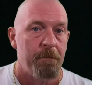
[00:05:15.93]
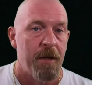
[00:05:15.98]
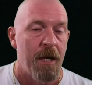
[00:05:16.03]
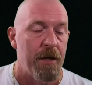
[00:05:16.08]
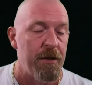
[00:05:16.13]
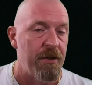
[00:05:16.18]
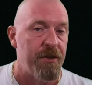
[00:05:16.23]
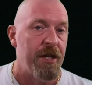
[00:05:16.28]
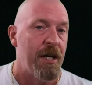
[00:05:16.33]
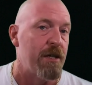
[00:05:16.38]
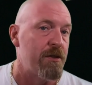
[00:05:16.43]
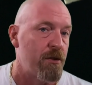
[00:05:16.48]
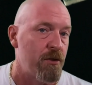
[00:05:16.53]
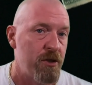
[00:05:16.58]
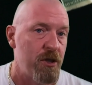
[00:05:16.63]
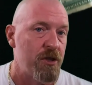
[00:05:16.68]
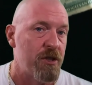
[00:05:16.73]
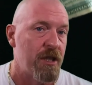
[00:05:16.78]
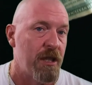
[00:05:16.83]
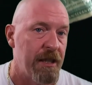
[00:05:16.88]
And the things are
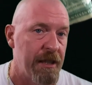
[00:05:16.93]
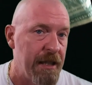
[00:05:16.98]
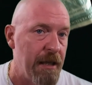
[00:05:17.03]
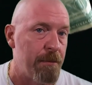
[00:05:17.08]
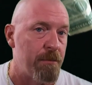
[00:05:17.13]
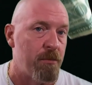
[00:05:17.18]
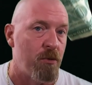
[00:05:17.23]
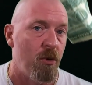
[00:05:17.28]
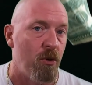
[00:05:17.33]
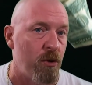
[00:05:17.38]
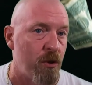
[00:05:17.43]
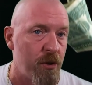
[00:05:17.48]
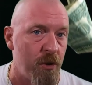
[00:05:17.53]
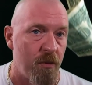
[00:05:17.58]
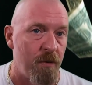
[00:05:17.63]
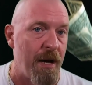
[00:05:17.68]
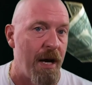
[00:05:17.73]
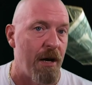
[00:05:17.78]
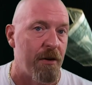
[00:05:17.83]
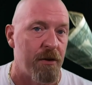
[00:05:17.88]
just going to keep rolling
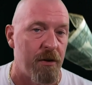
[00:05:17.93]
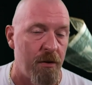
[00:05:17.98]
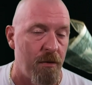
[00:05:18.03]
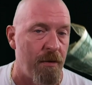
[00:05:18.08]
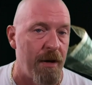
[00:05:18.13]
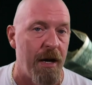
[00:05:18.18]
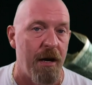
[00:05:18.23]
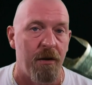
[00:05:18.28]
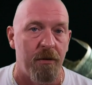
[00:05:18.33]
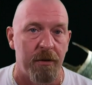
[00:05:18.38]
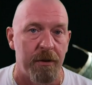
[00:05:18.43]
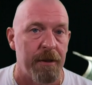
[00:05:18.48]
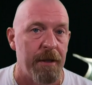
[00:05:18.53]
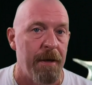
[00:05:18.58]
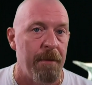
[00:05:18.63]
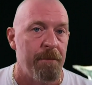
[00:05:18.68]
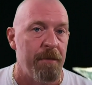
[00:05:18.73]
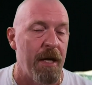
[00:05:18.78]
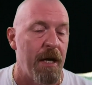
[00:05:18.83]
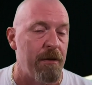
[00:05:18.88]
around and around,
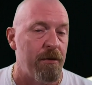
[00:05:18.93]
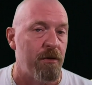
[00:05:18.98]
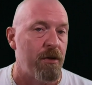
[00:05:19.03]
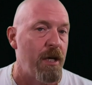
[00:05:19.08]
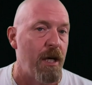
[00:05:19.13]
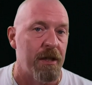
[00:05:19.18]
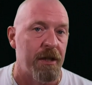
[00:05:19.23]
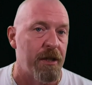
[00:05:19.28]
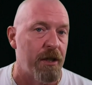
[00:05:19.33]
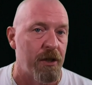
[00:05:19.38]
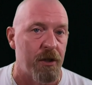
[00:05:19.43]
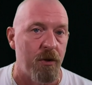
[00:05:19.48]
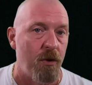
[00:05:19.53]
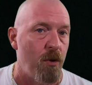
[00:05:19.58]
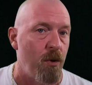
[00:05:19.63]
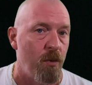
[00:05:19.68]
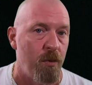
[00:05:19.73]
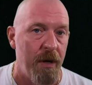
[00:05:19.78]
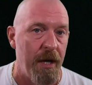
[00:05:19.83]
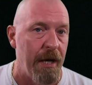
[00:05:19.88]
and they're not going to
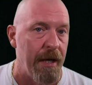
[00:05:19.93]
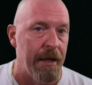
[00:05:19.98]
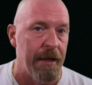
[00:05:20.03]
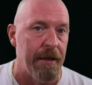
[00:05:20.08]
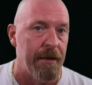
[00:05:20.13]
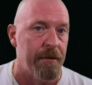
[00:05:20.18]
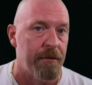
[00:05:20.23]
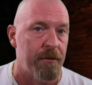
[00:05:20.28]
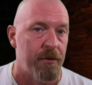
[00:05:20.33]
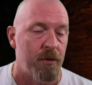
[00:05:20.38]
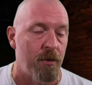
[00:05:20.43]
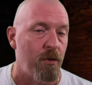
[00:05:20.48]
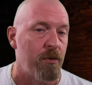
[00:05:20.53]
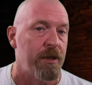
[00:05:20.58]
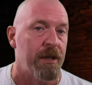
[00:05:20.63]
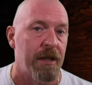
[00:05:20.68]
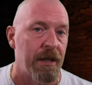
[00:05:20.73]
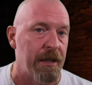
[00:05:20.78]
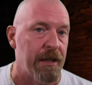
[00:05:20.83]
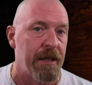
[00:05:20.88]
go away. They're
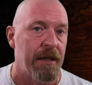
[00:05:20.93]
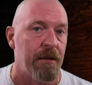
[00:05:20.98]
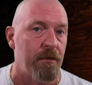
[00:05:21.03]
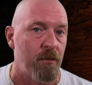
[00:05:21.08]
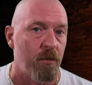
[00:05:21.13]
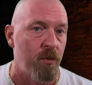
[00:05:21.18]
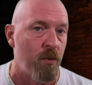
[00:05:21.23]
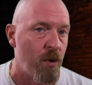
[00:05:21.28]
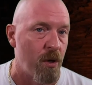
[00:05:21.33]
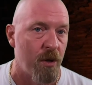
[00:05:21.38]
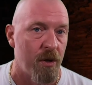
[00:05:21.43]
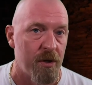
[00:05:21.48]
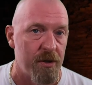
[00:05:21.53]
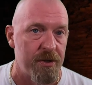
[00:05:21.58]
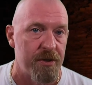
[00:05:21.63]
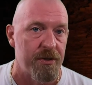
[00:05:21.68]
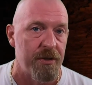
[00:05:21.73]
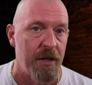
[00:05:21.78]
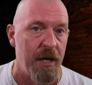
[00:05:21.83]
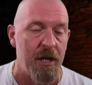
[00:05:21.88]
only going to get
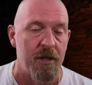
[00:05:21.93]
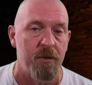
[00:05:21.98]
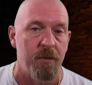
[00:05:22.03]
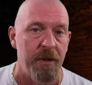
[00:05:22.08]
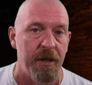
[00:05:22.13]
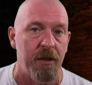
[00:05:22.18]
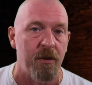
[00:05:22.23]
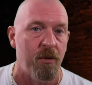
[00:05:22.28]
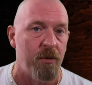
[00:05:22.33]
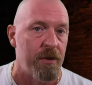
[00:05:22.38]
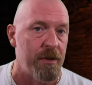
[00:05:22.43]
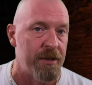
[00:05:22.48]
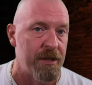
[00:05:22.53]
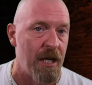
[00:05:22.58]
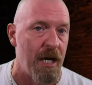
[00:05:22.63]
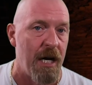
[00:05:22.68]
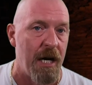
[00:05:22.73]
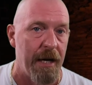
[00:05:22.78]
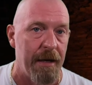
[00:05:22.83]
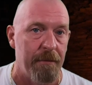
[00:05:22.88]
worse as we go in
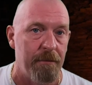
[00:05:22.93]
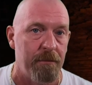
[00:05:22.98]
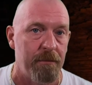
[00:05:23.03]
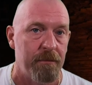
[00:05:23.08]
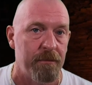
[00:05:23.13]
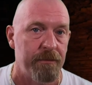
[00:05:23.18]
time.